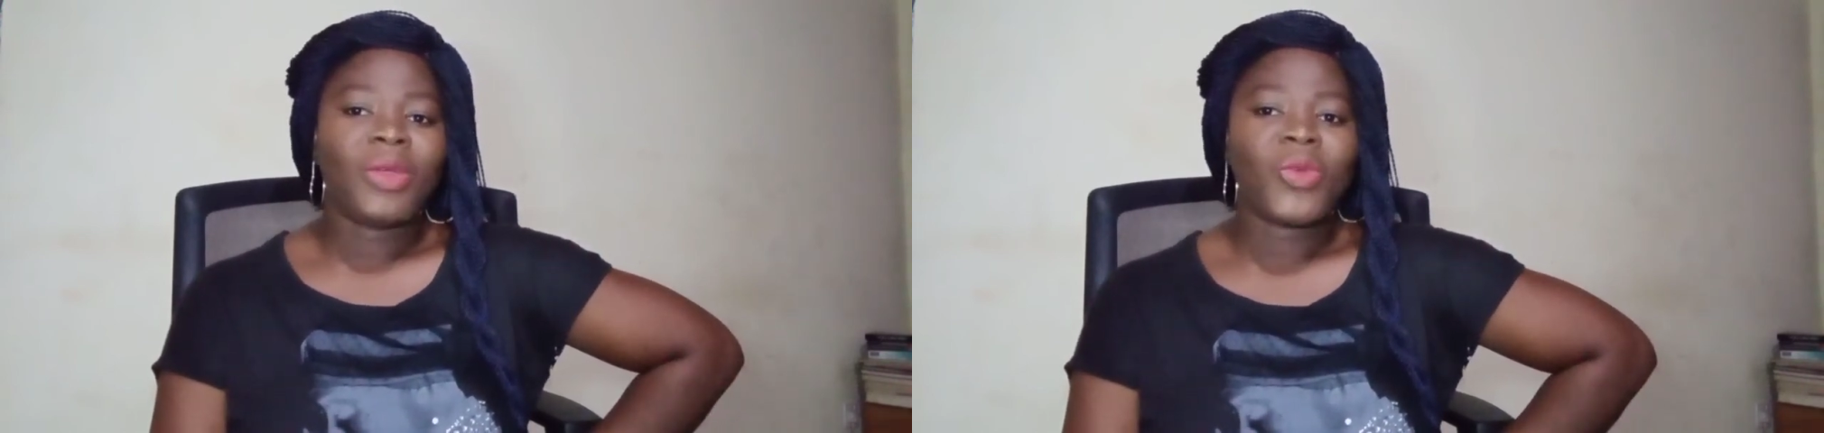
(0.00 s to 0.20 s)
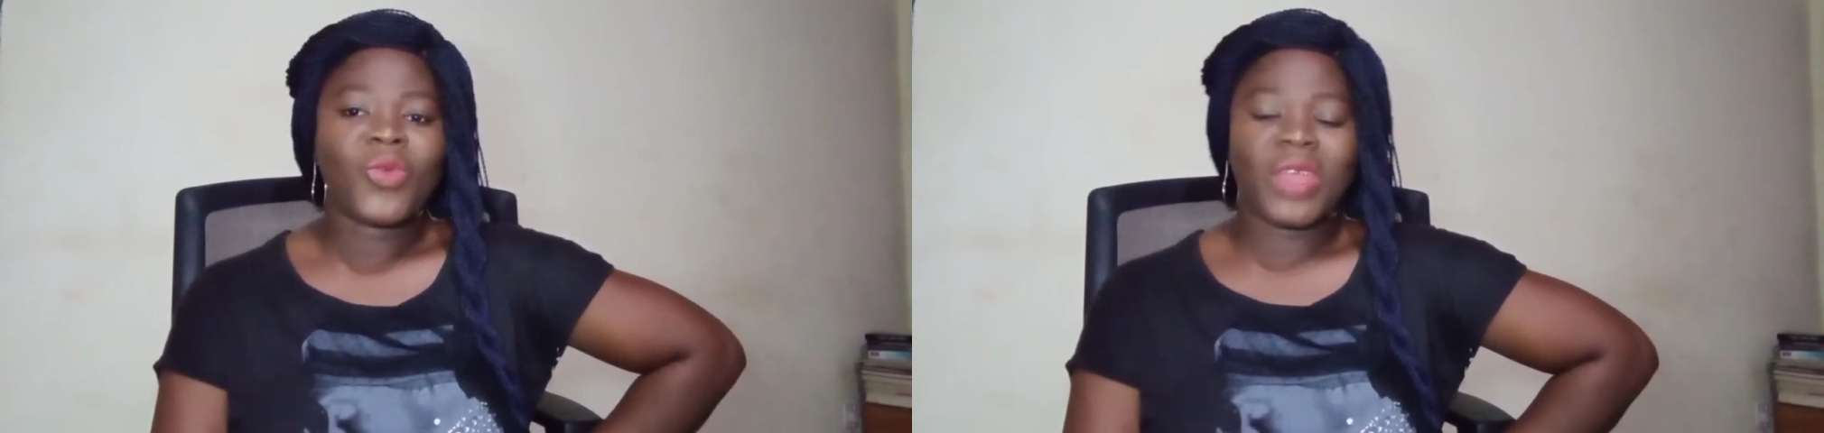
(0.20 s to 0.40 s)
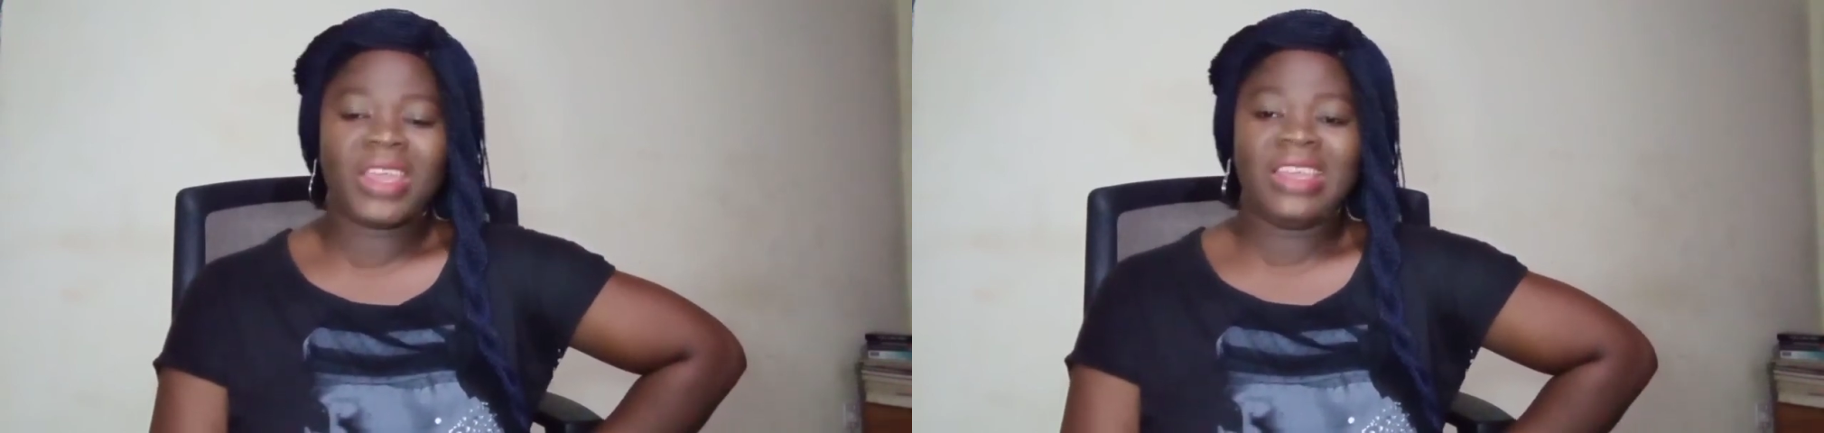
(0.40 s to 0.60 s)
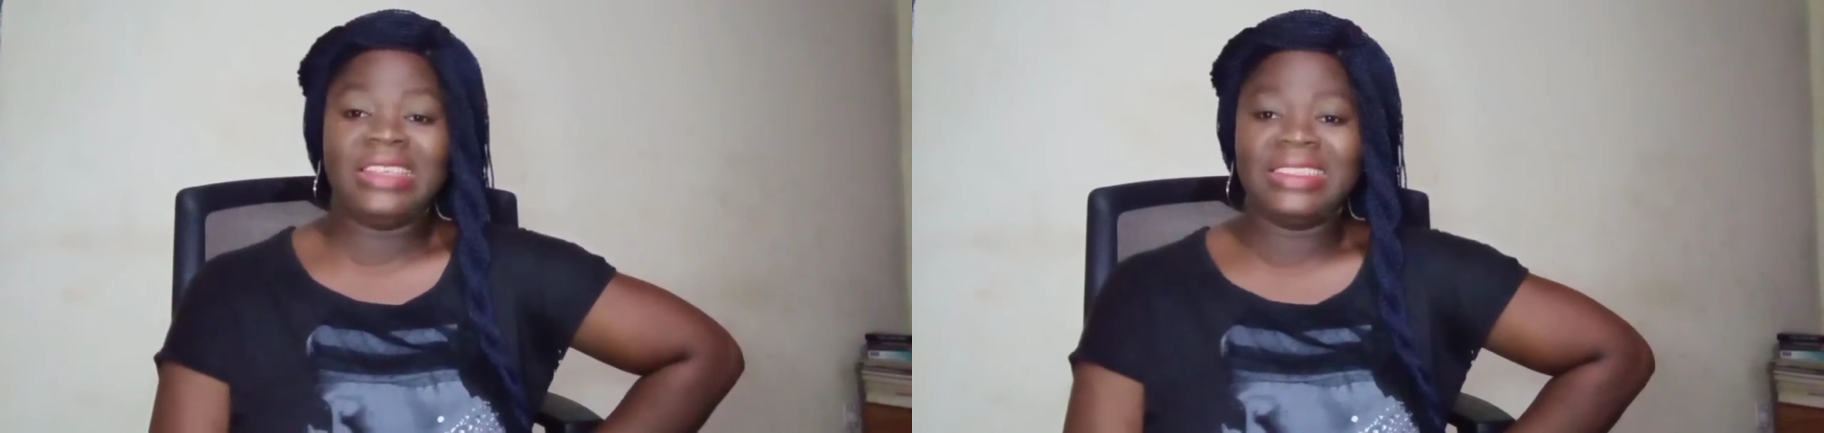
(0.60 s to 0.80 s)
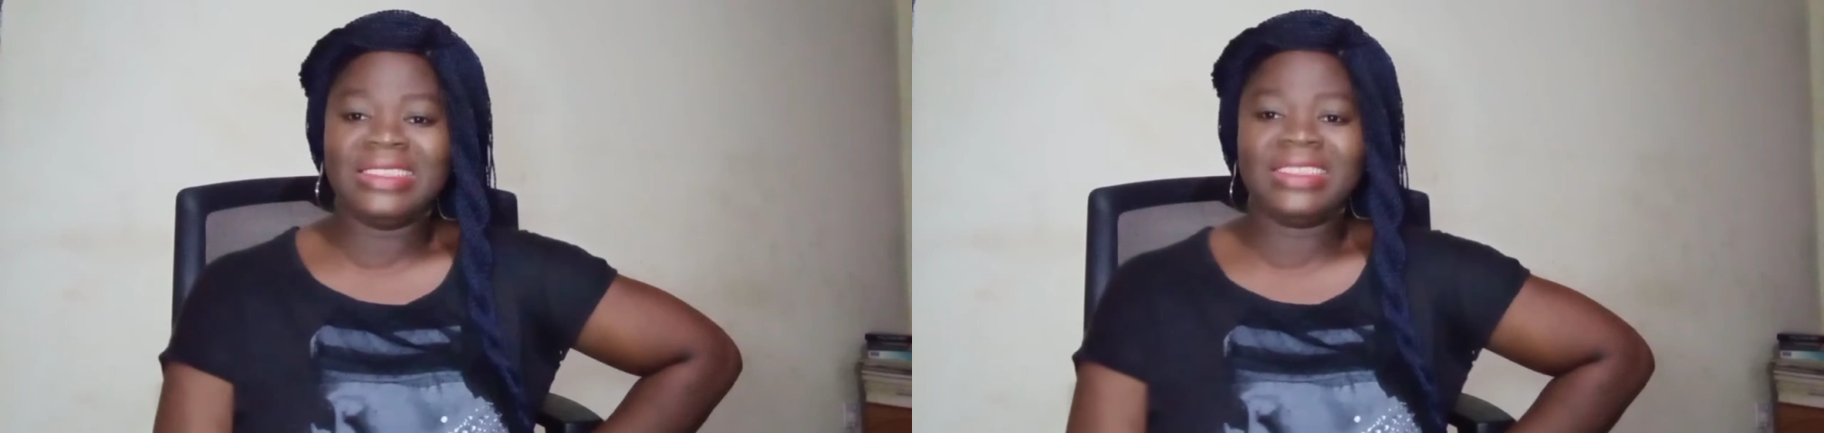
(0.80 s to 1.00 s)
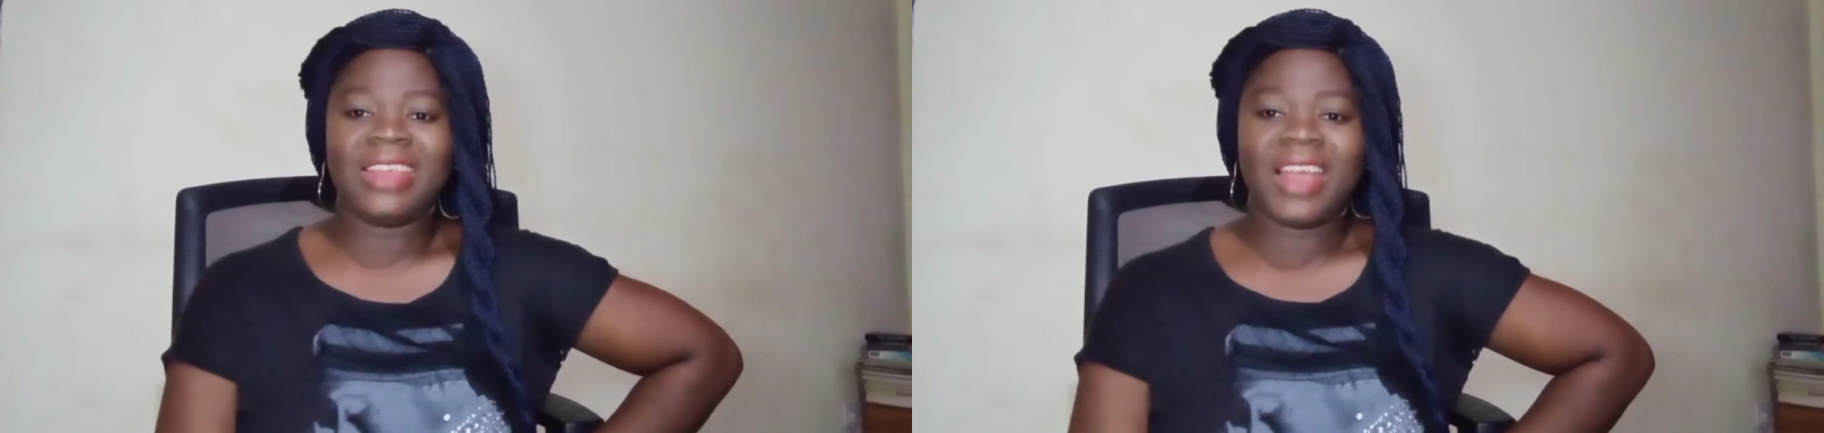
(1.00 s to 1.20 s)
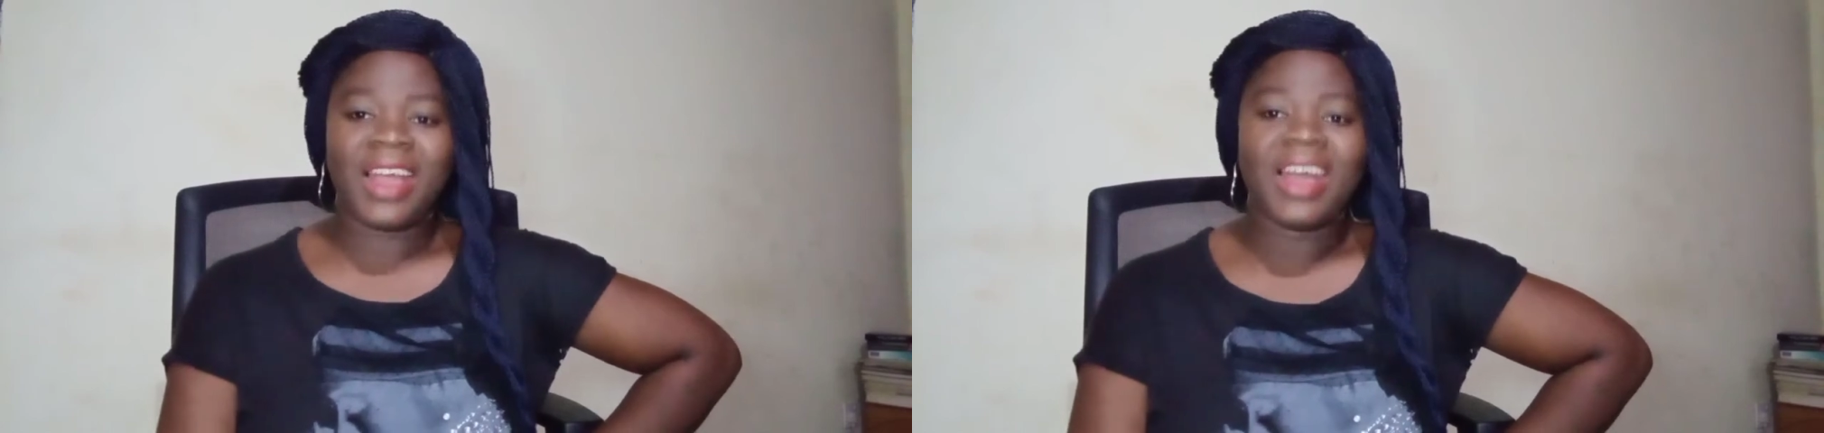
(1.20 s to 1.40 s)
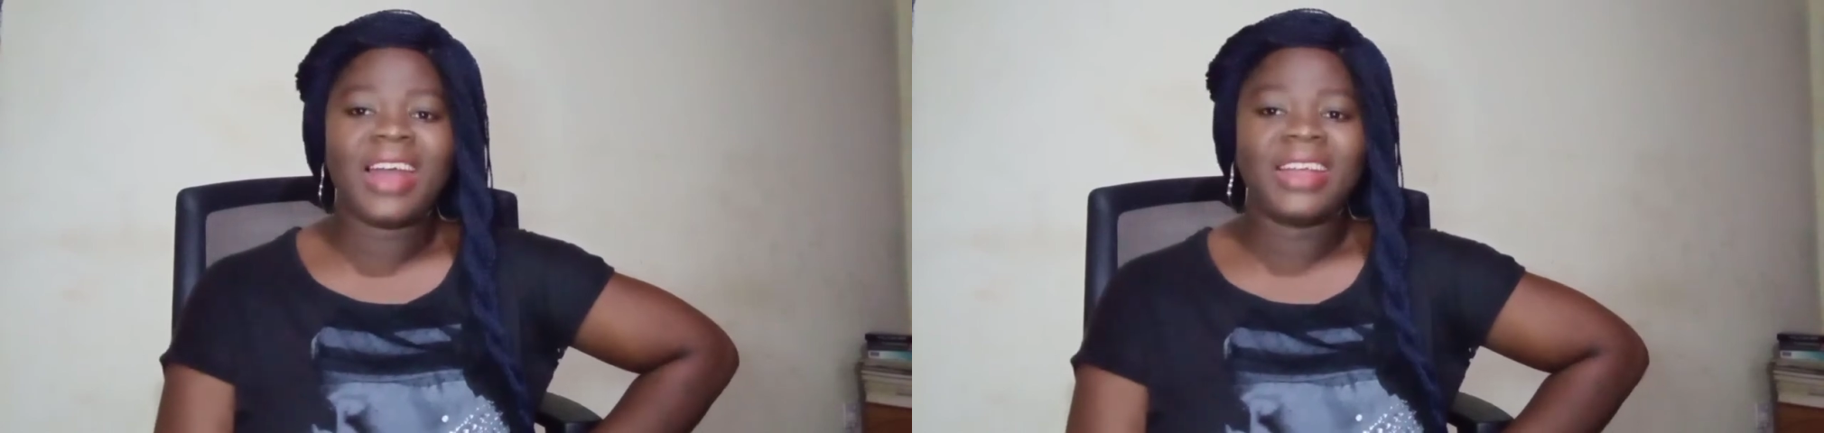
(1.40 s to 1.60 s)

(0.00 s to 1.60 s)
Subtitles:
working gear,